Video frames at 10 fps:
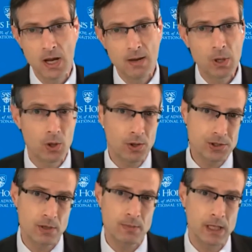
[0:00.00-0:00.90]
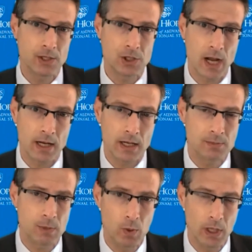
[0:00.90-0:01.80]
but also because China has
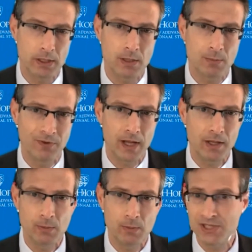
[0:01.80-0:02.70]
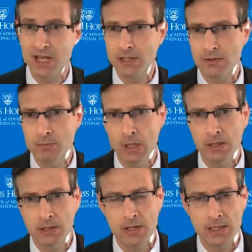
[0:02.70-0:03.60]
been willing to provide them sensitive
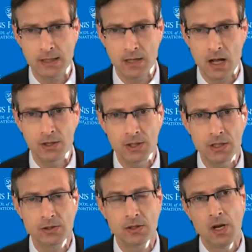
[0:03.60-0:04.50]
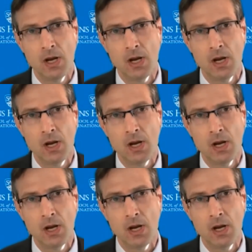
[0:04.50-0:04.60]
military technologies,